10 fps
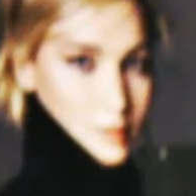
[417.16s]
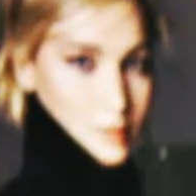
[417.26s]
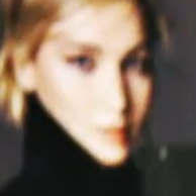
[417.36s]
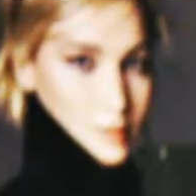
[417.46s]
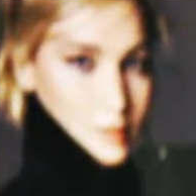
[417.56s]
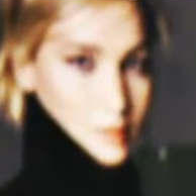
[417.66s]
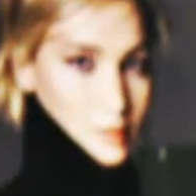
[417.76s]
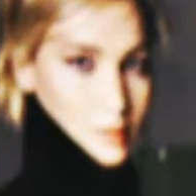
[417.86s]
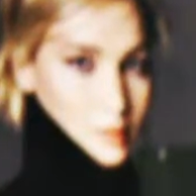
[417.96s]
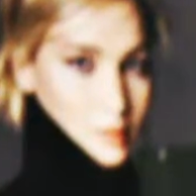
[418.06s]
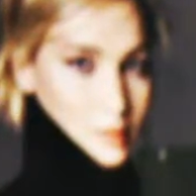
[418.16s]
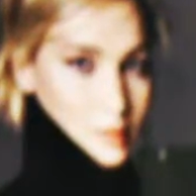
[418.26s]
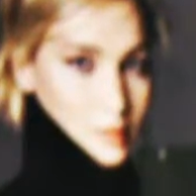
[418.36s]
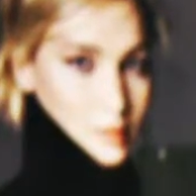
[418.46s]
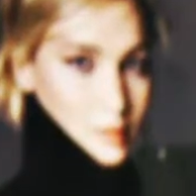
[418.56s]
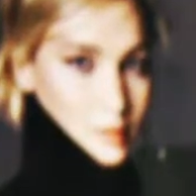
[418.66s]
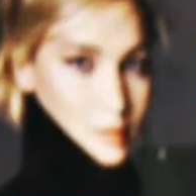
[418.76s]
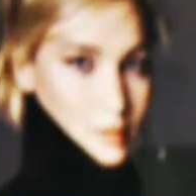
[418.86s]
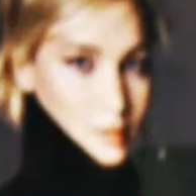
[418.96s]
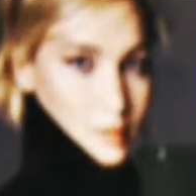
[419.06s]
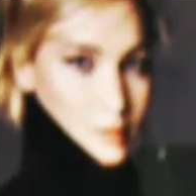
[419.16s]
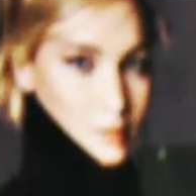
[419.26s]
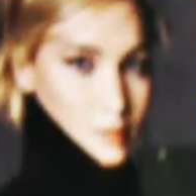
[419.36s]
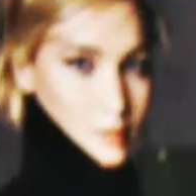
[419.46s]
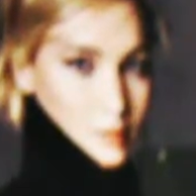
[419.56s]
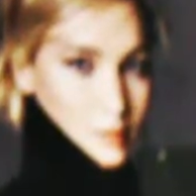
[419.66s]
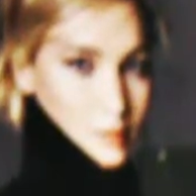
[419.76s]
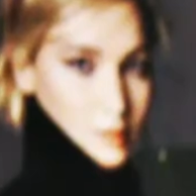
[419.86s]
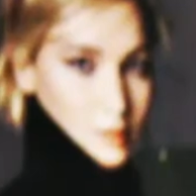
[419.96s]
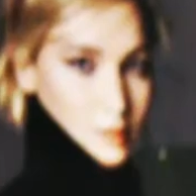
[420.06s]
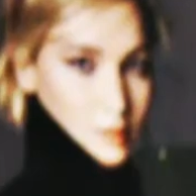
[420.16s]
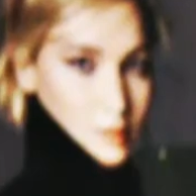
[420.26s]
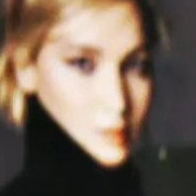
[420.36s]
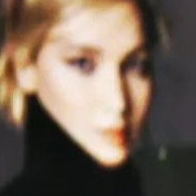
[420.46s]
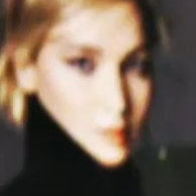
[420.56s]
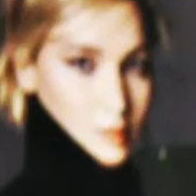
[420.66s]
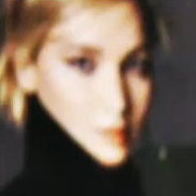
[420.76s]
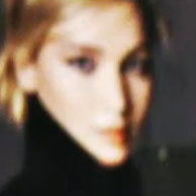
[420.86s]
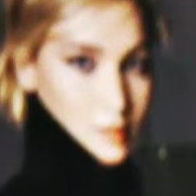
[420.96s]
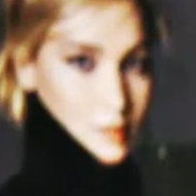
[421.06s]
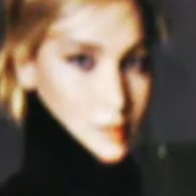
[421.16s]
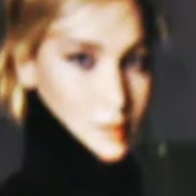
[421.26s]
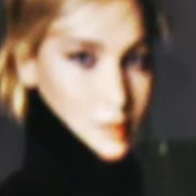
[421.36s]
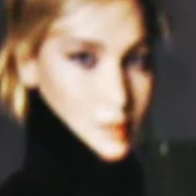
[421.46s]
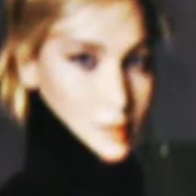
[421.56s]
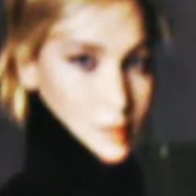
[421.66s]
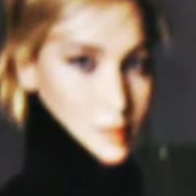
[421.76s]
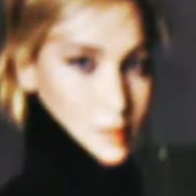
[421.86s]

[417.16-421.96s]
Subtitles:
No words are spoken by the person on screen.